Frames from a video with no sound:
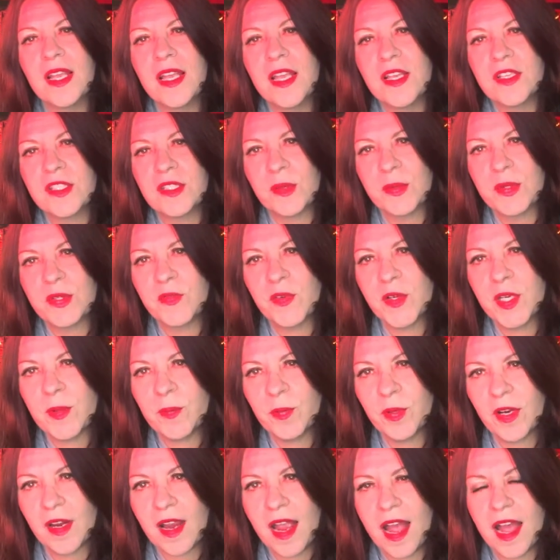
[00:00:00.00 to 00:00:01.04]
So I was very
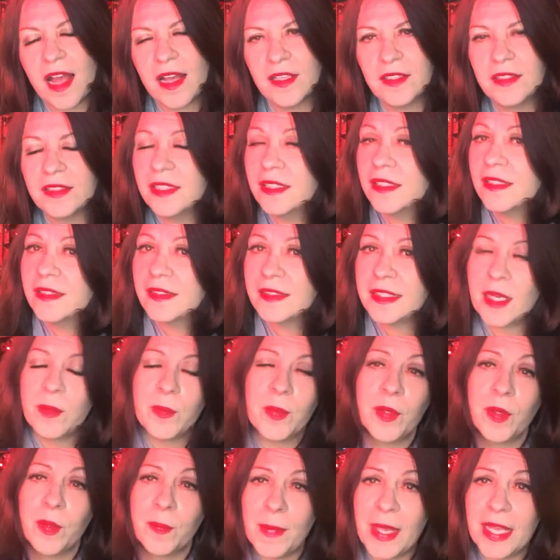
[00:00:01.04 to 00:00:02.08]
proud that we
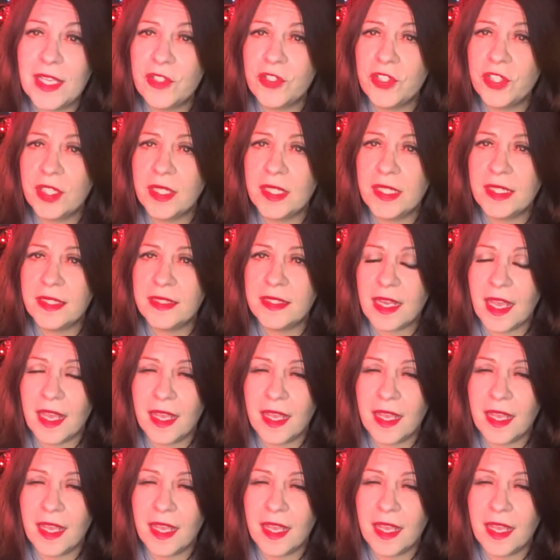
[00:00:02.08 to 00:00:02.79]
were mentioned,